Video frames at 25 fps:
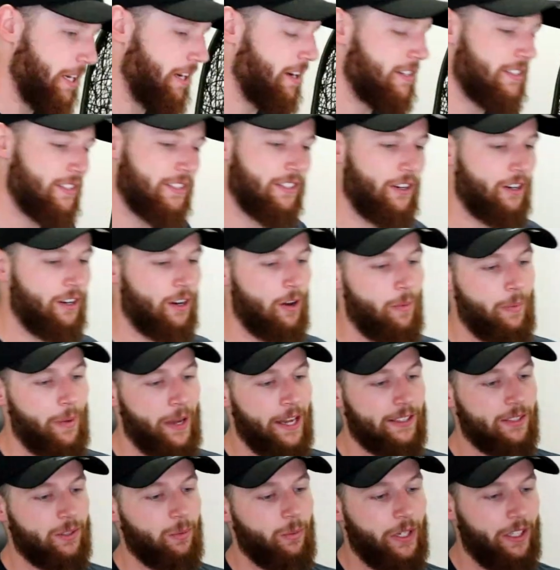And I just got to go
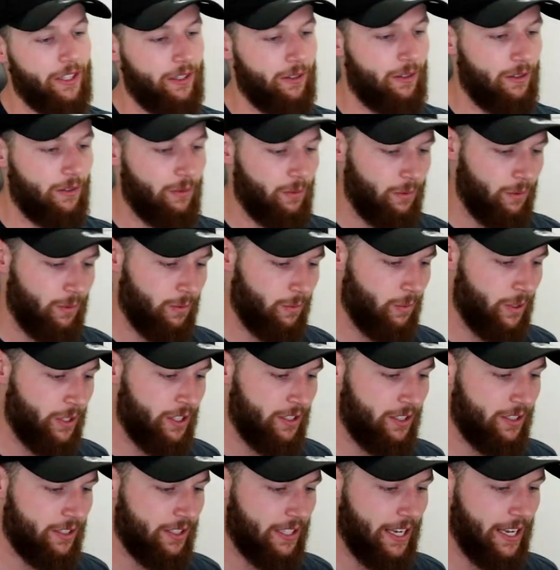back to where you... What
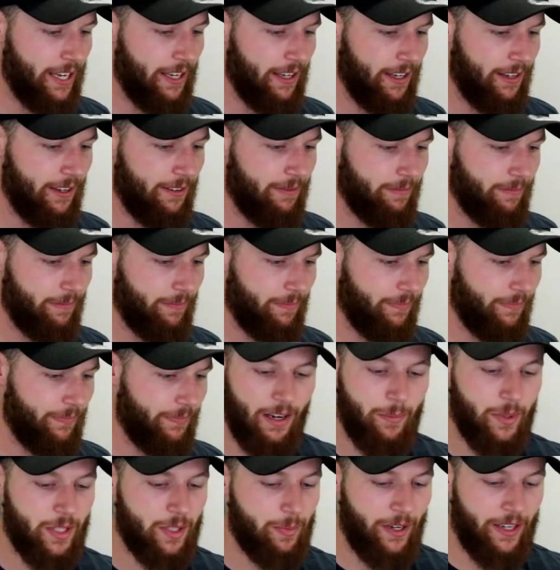did you say here?
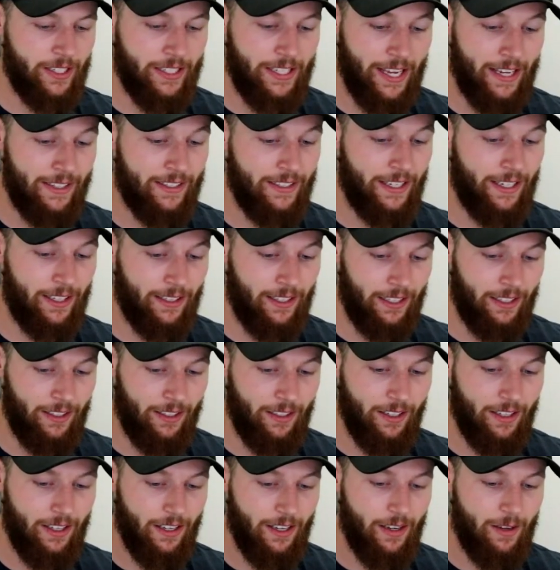I miss my dad dearly.
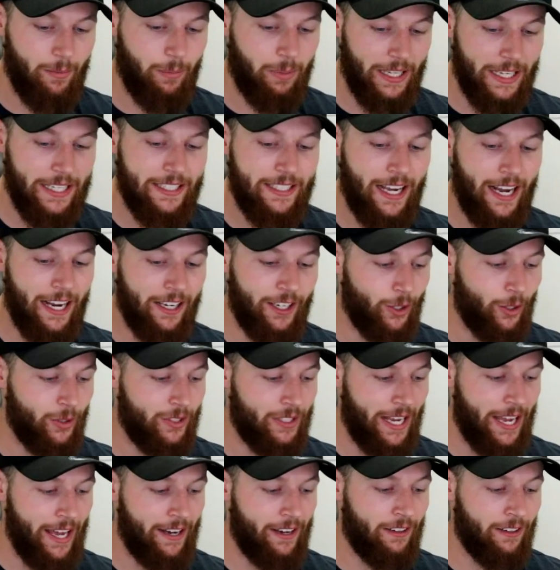Please hug
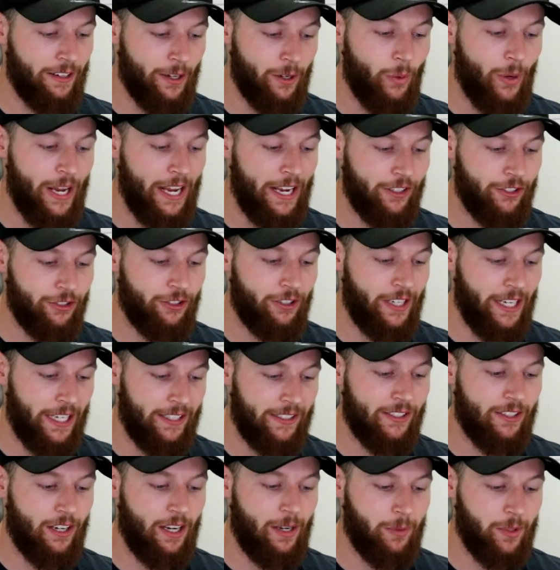your dad a little extra
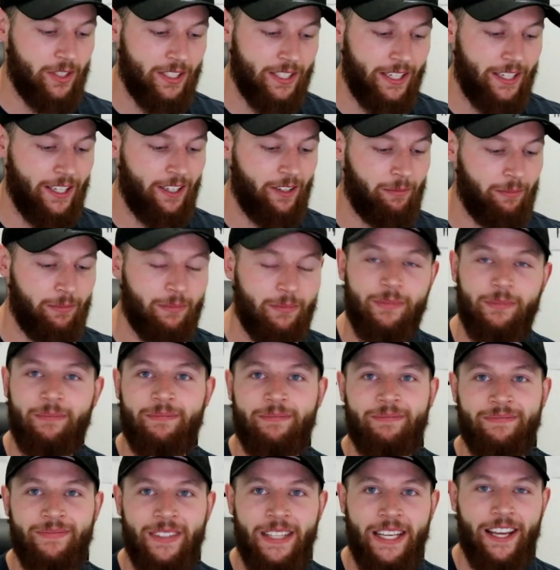next time you see him.
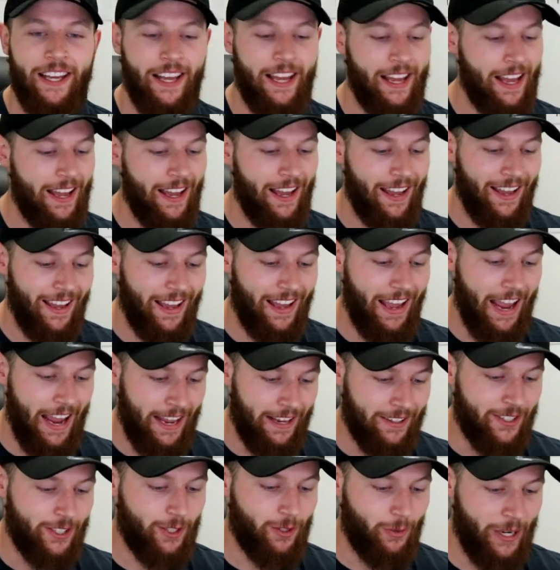
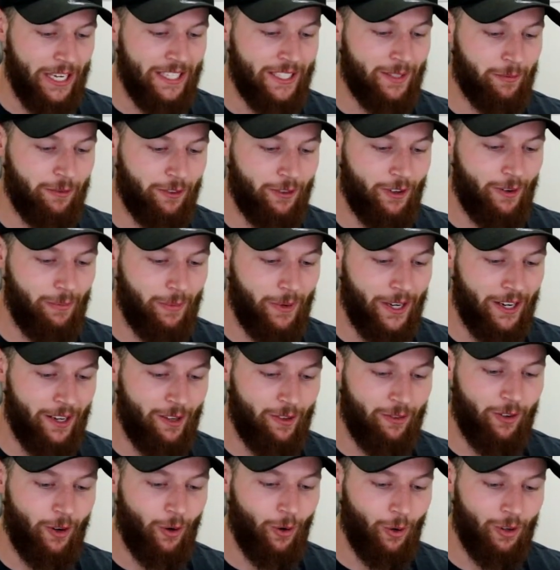And squeeze him for a
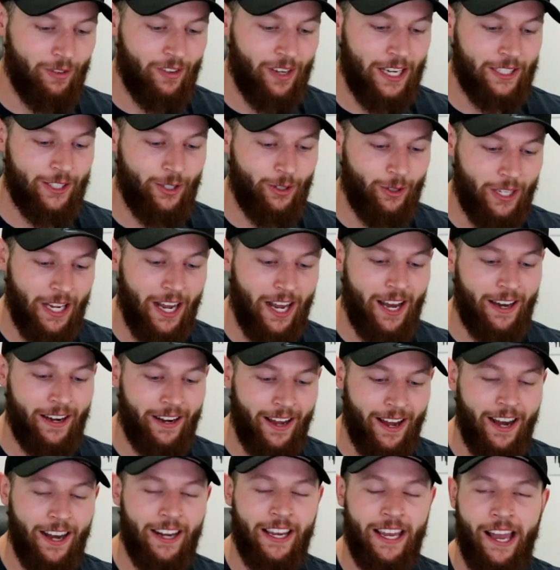minute for all of us who
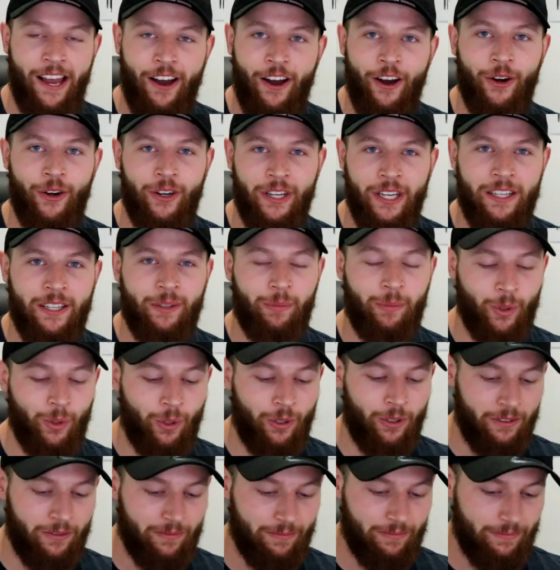can't hug our own
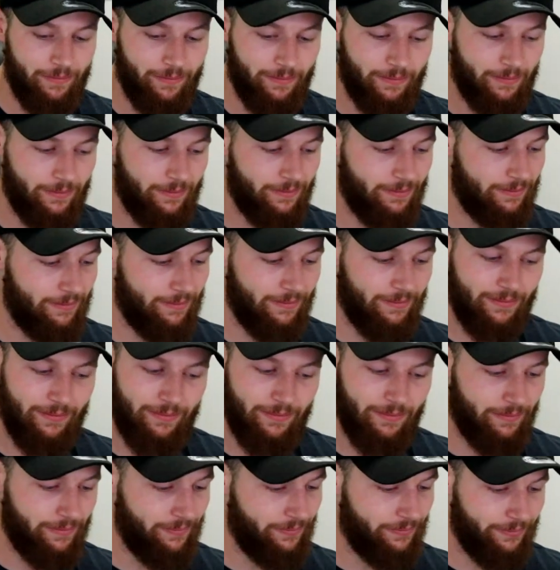anymore.
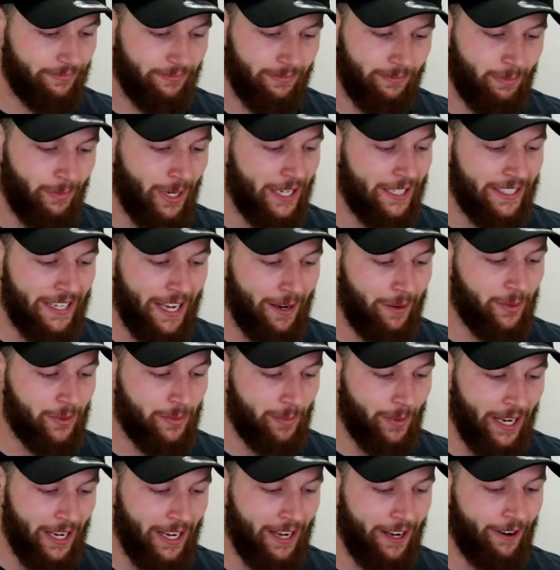My dad
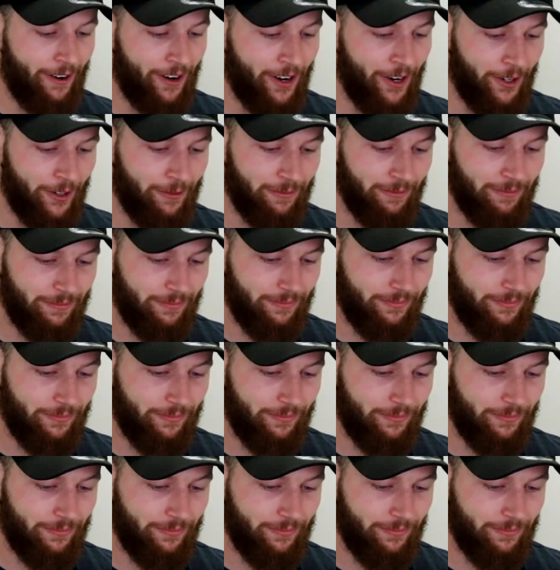was my hero.